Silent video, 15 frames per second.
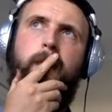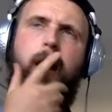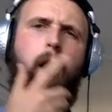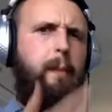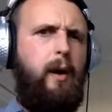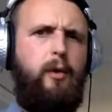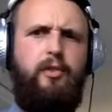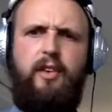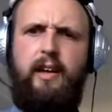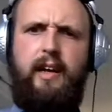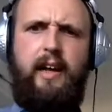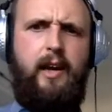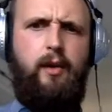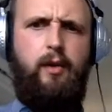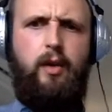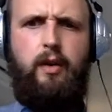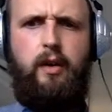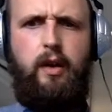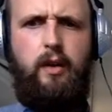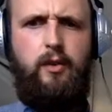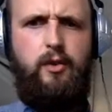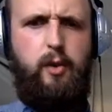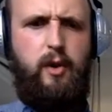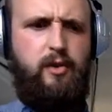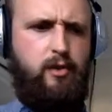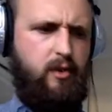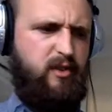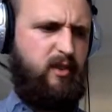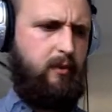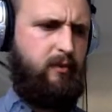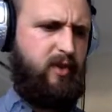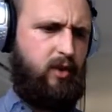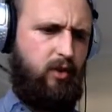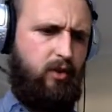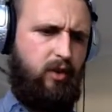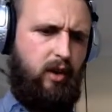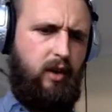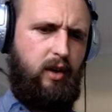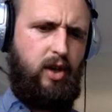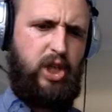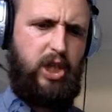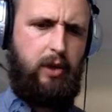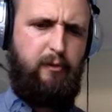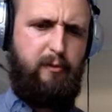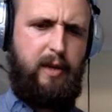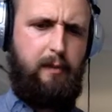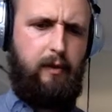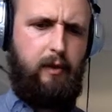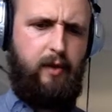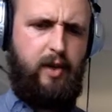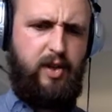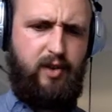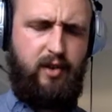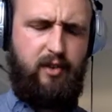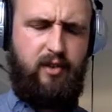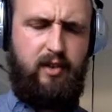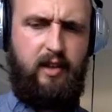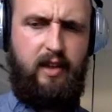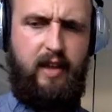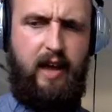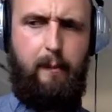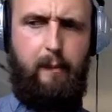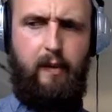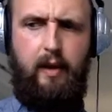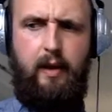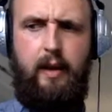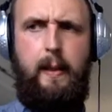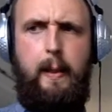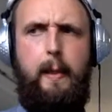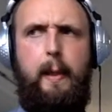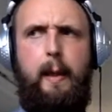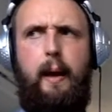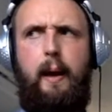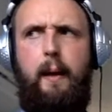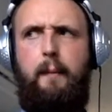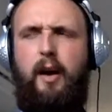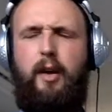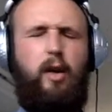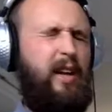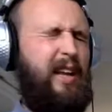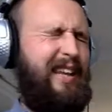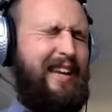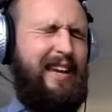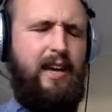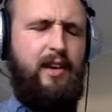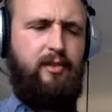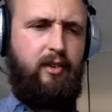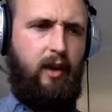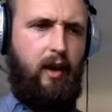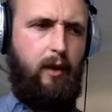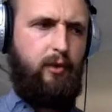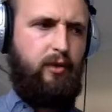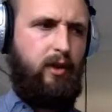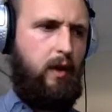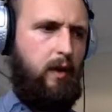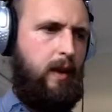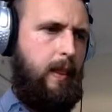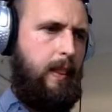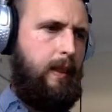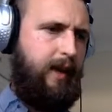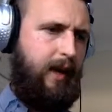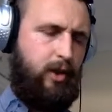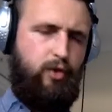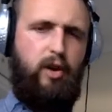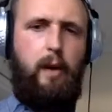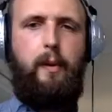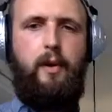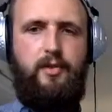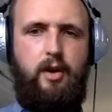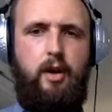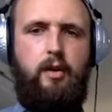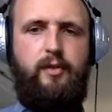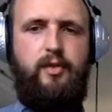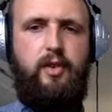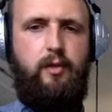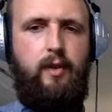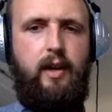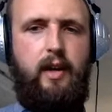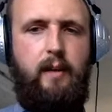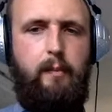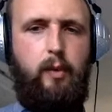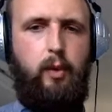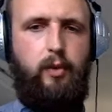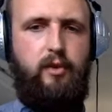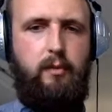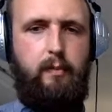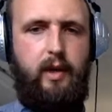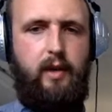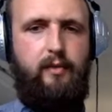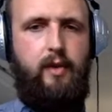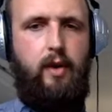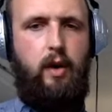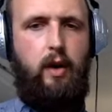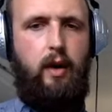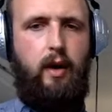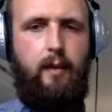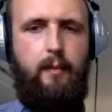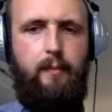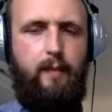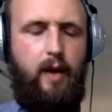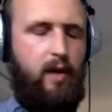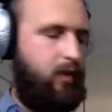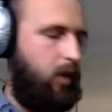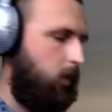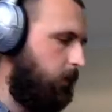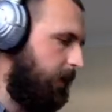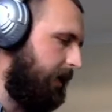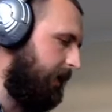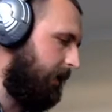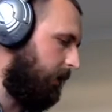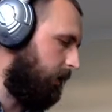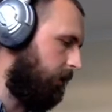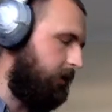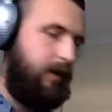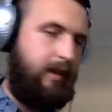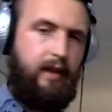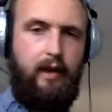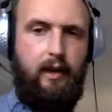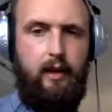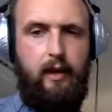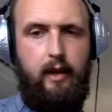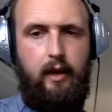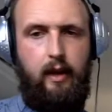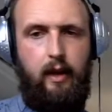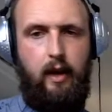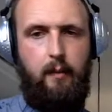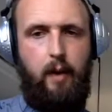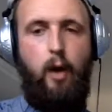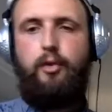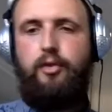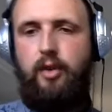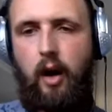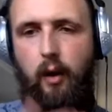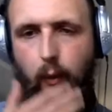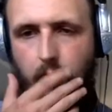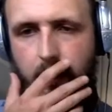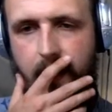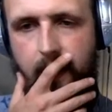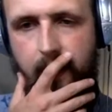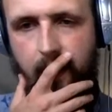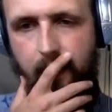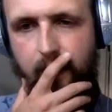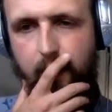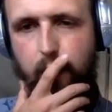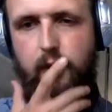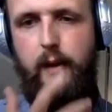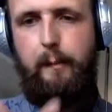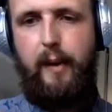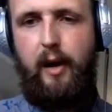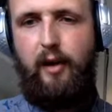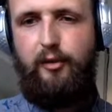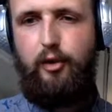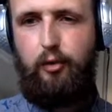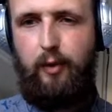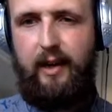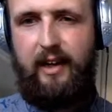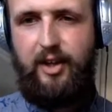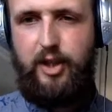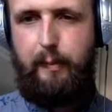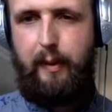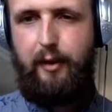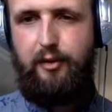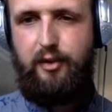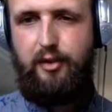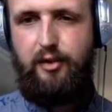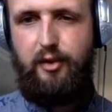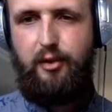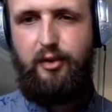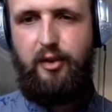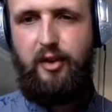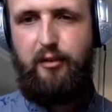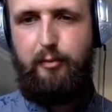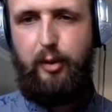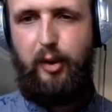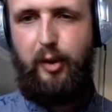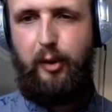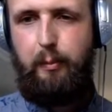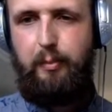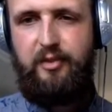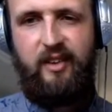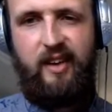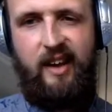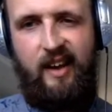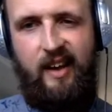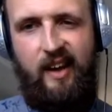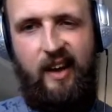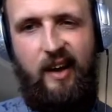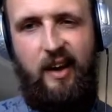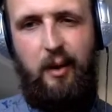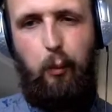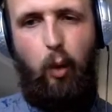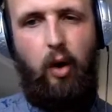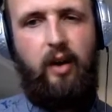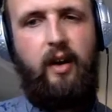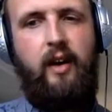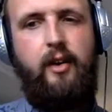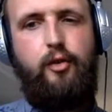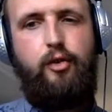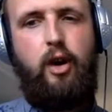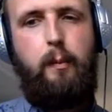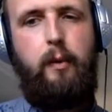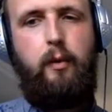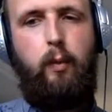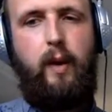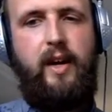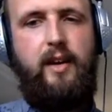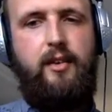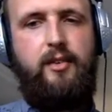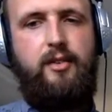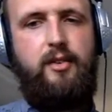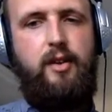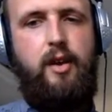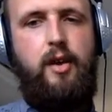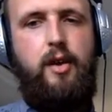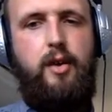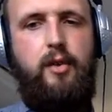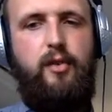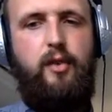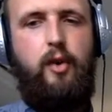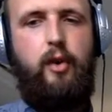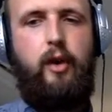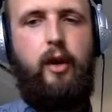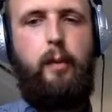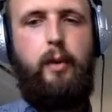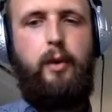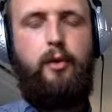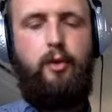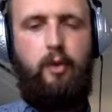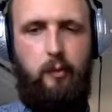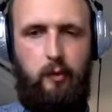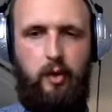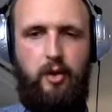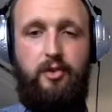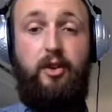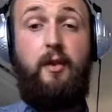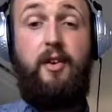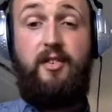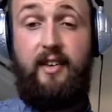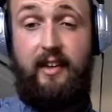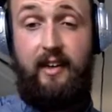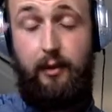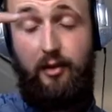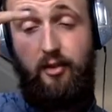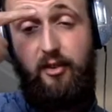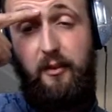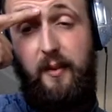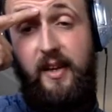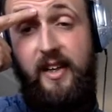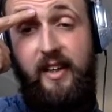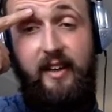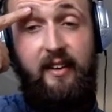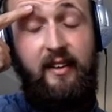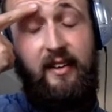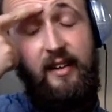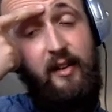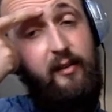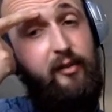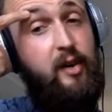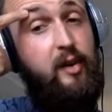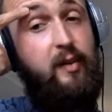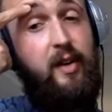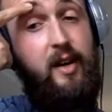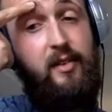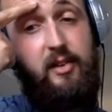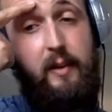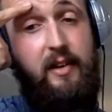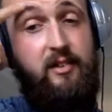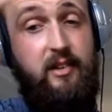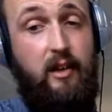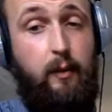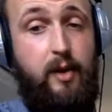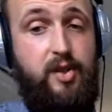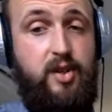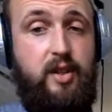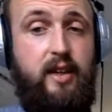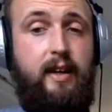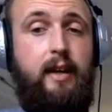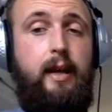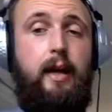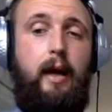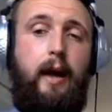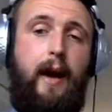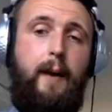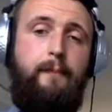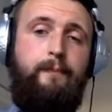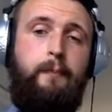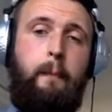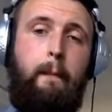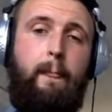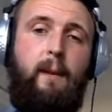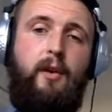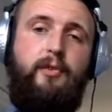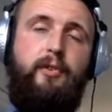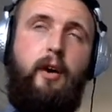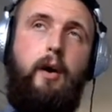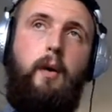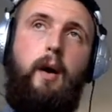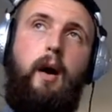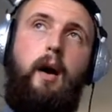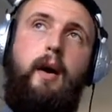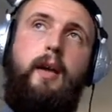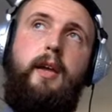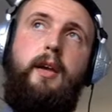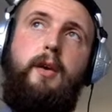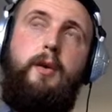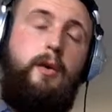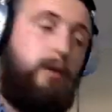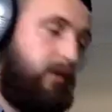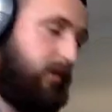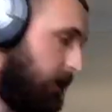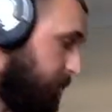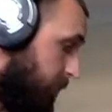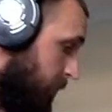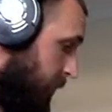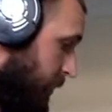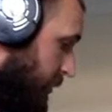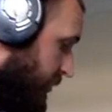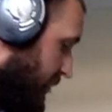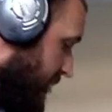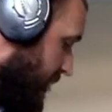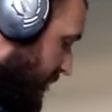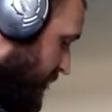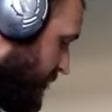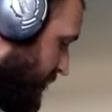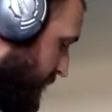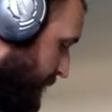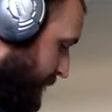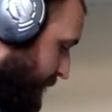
I'll post it later on, on Twitter or something just to kind of show if people are interested in that. But um, I got it years ago, so yeah, tripods are obviously really important, but I've not um, I've not really included that. Um, oh, so oh, there you go. You you put, I just realised you posted too soon. You put oops. Uh, what kind of tripod weights do you use for your GoPros underwater? Sorry, Sally, I was too eager for uh, to answer that question there. Um, so I use, I do use these,